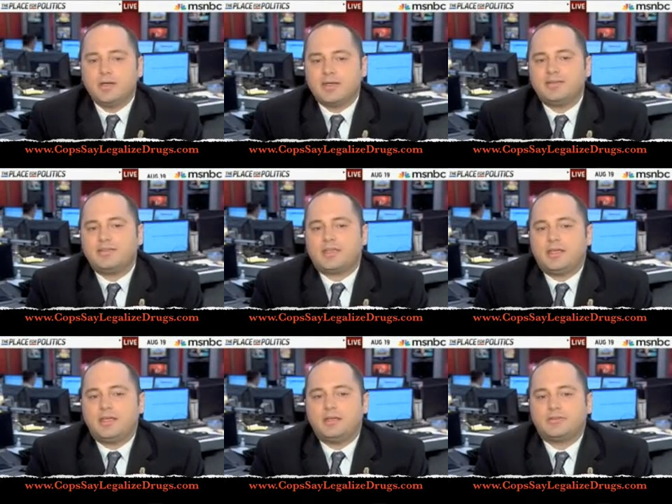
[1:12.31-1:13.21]
That's the
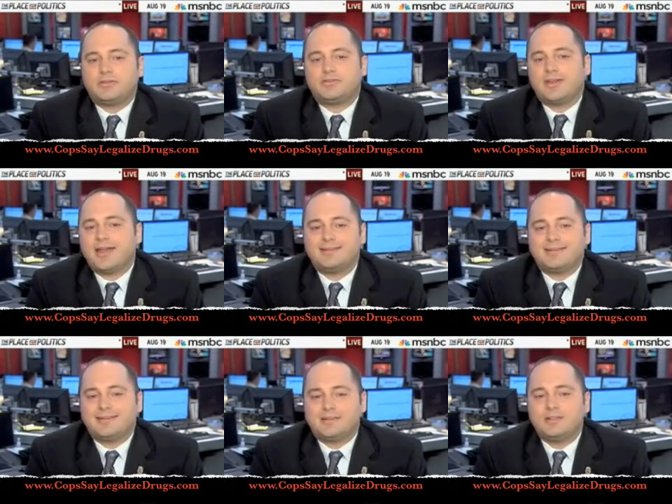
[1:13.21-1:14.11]
key. Is not
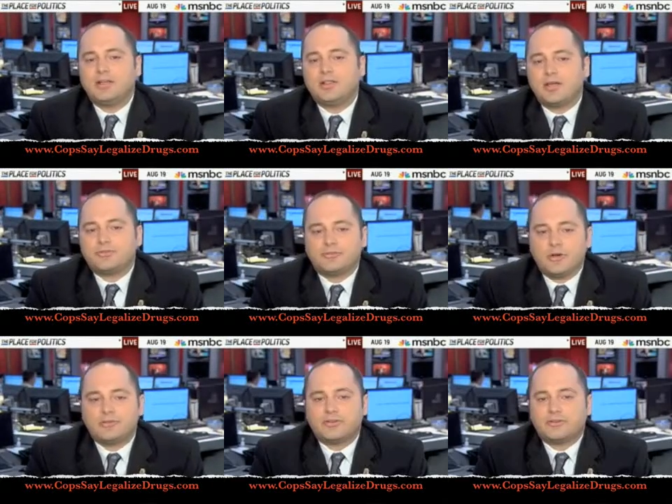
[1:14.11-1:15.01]
to legalize
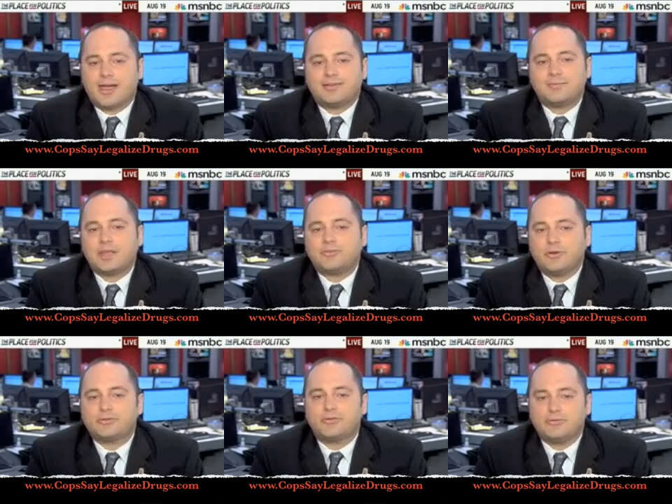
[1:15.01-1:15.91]
drugs is not to make
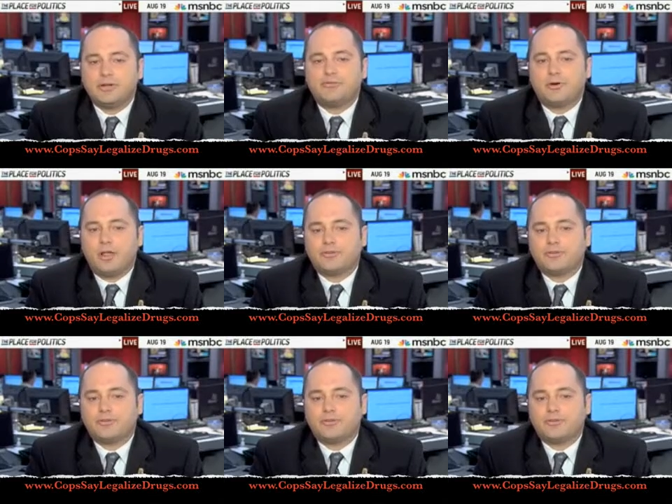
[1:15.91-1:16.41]
drugs a free-for-all.